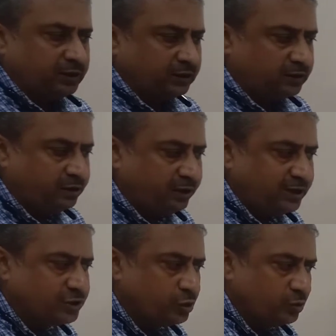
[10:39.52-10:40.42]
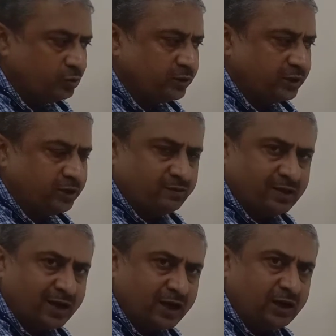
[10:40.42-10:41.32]
The ratio that is
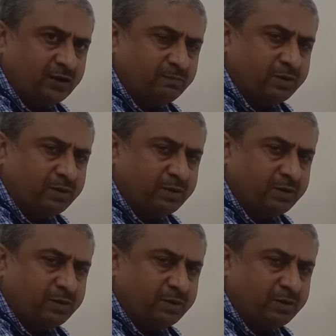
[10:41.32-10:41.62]
held